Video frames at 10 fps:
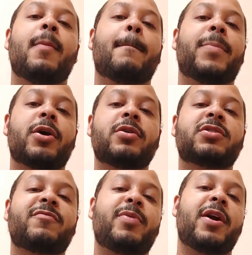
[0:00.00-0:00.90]
birds
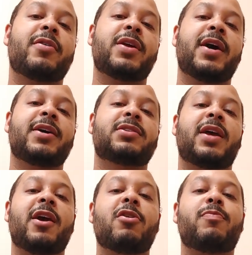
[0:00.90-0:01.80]
of paradise,
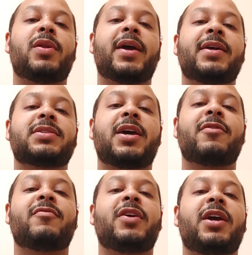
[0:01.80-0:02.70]
air plants,
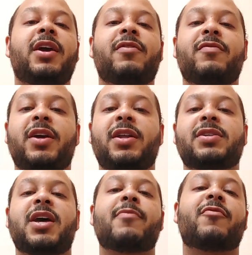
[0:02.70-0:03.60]
and any
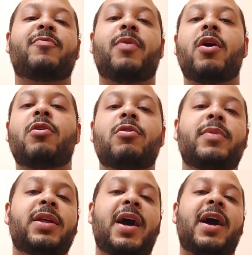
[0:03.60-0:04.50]
type of palm
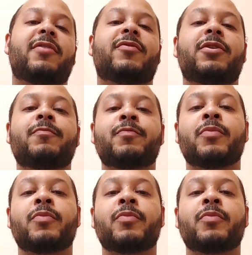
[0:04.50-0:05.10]
and ivy.